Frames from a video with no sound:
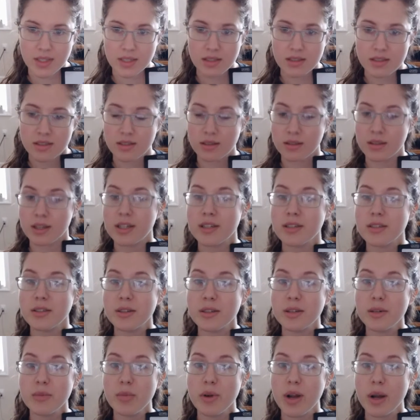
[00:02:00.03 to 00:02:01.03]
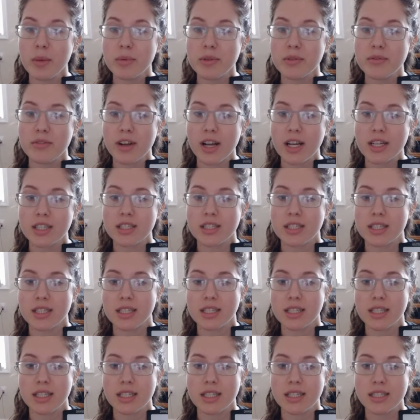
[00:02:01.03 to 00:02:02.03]
So there's your improper fraction.
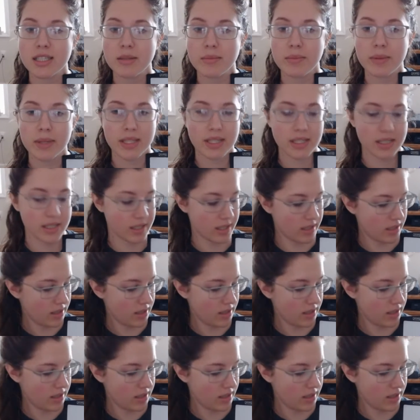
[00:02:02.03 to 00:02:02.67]
Easy peasy.